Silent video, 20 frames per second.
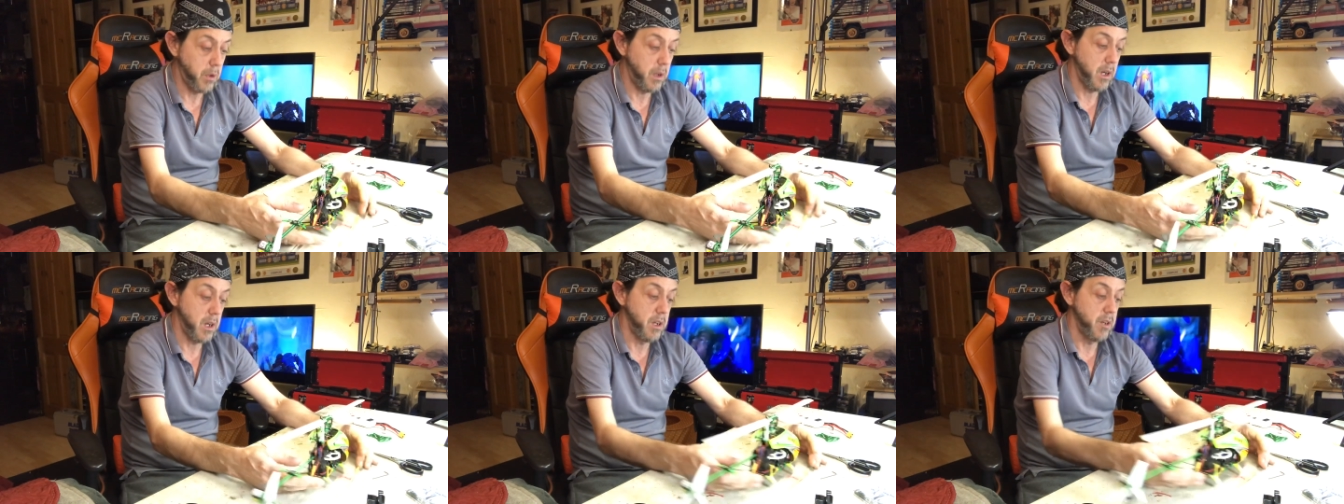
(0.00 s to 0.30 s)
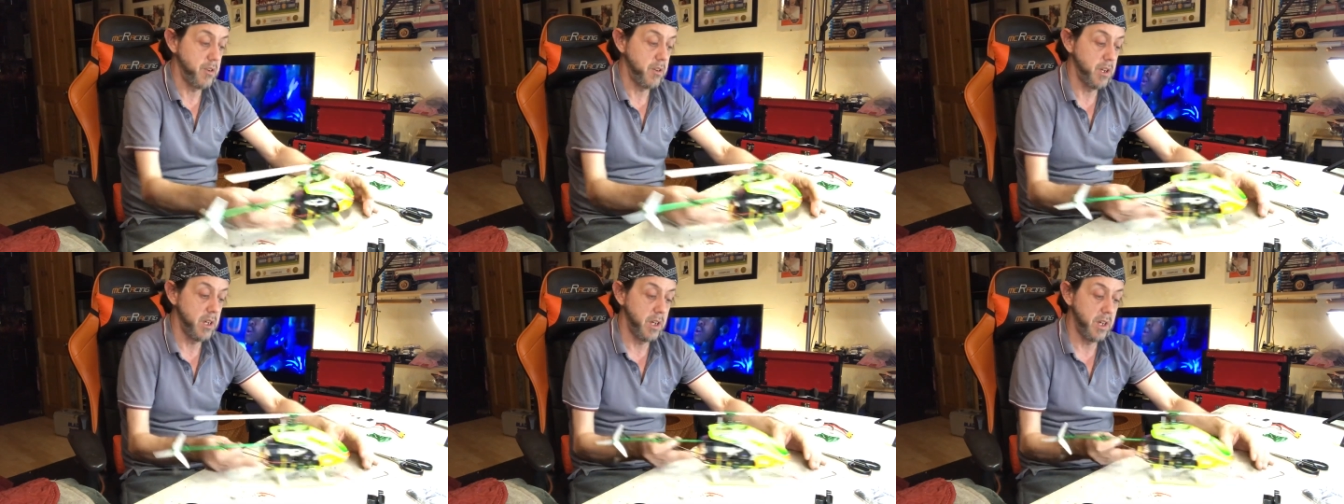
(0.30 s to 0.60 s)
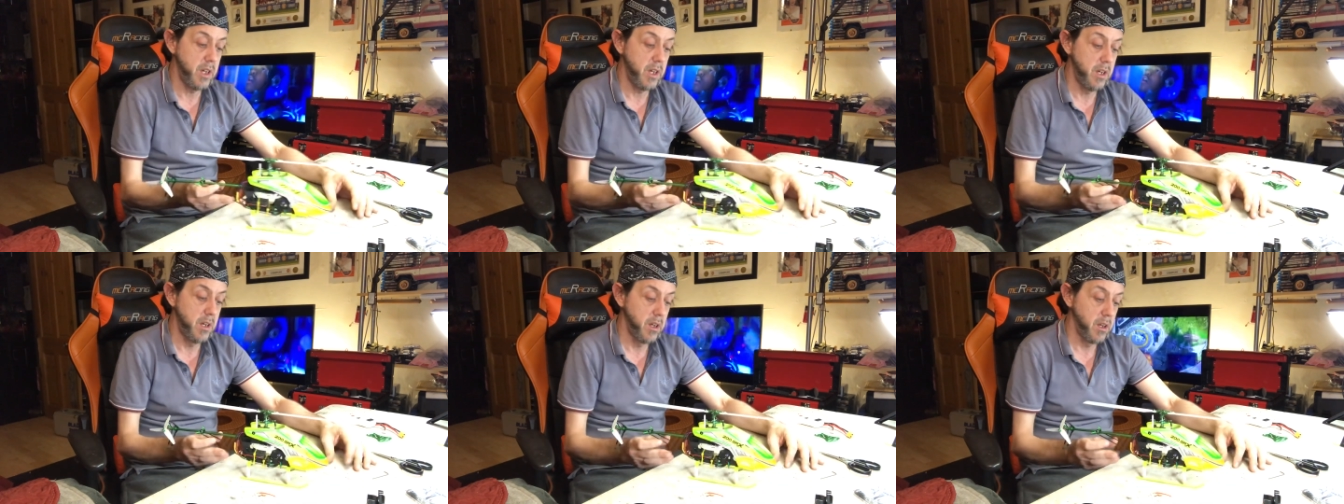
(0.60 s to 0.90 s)
That is
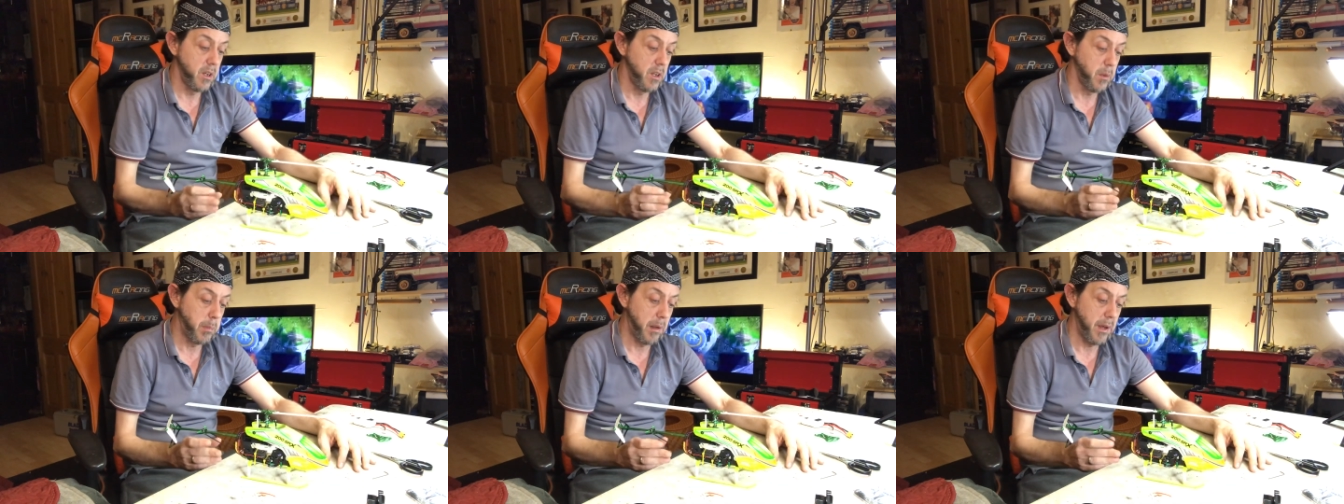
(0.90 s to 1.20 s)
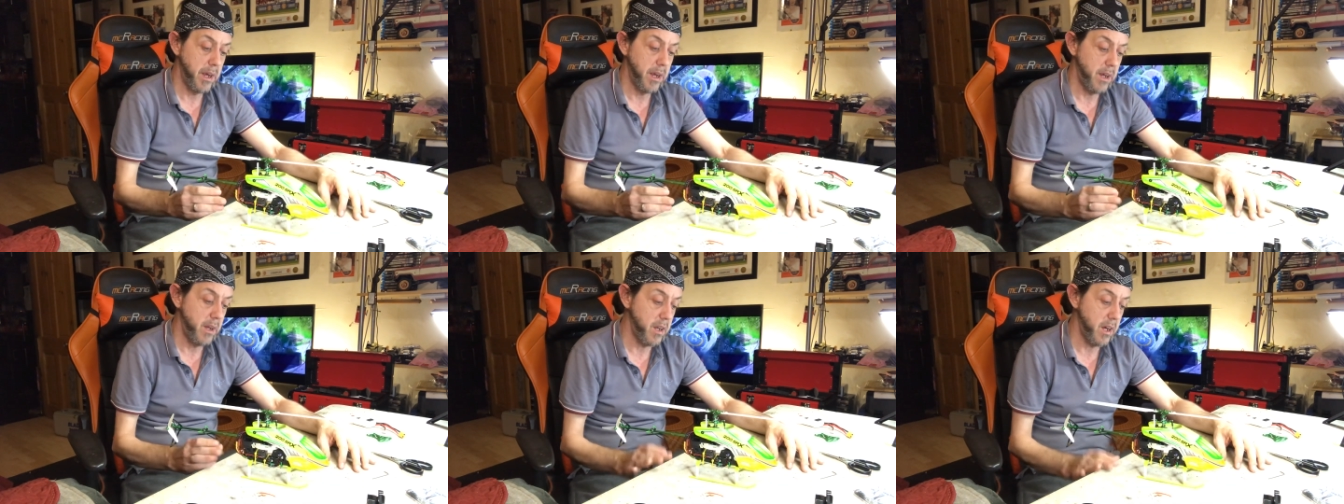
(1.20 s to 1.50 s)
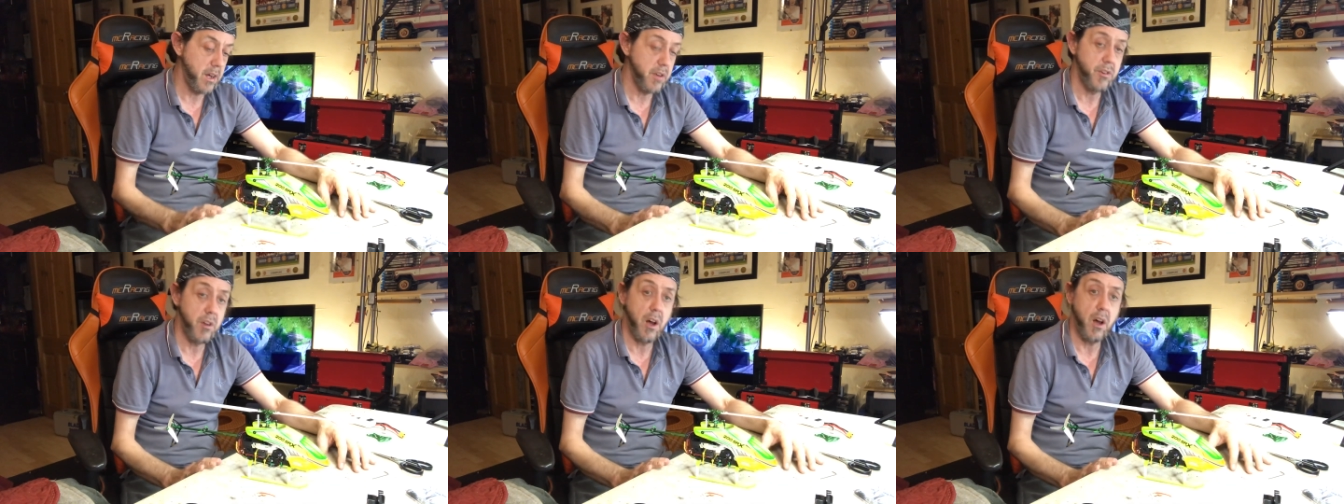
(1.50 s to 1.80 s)
the Blade
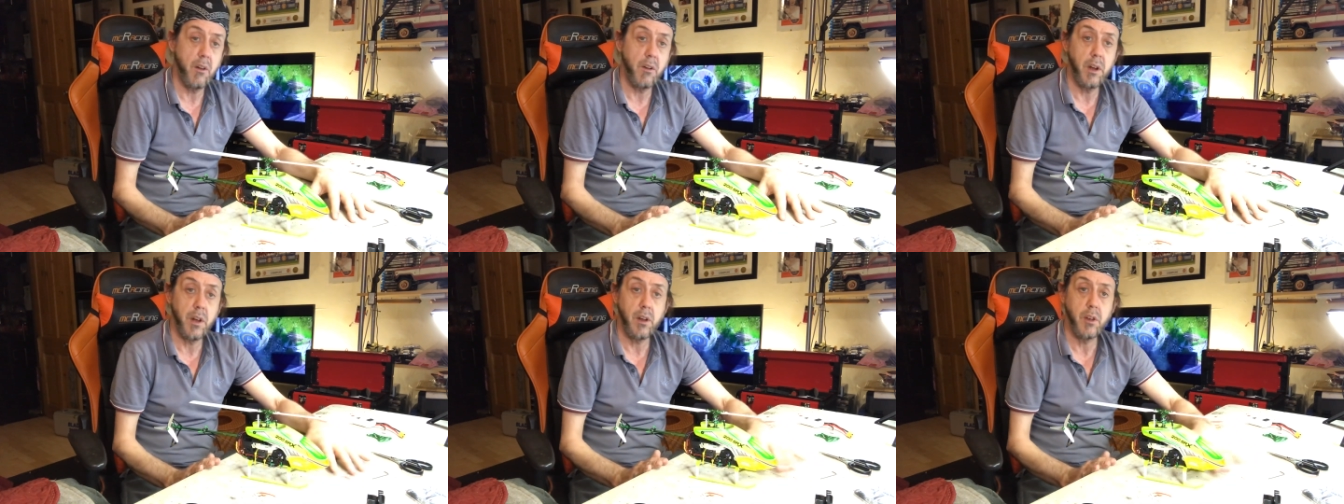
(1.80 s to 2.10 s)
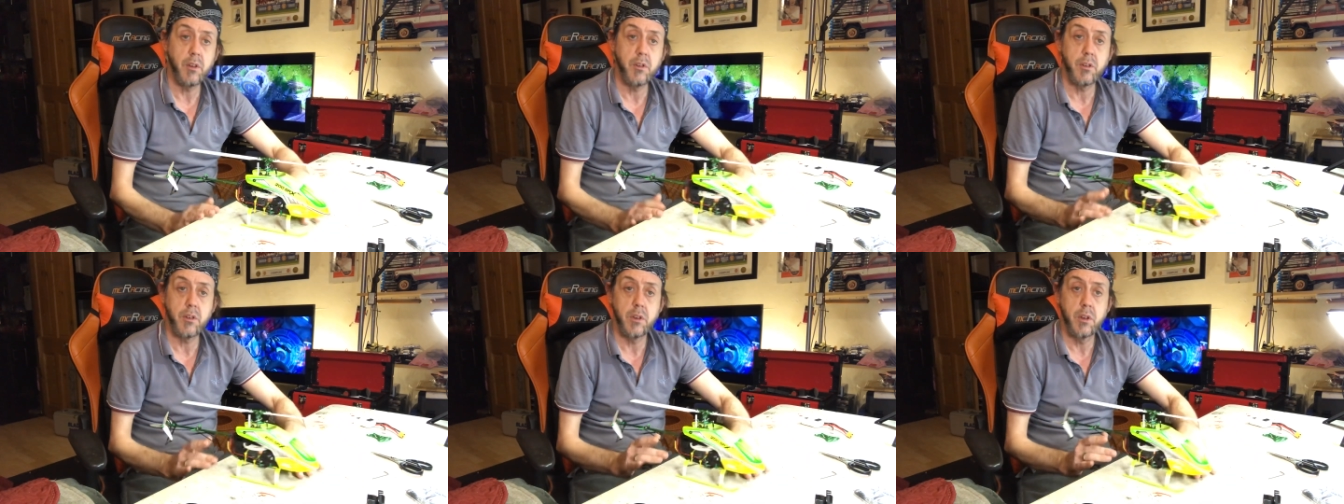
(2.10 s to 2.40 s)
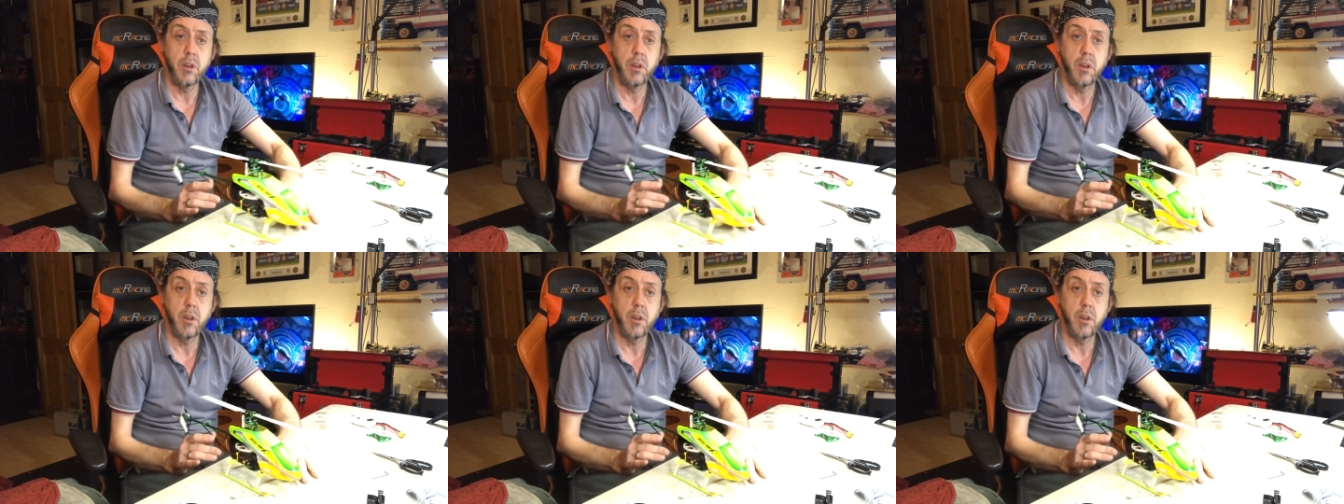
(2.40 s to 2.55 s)
SRX,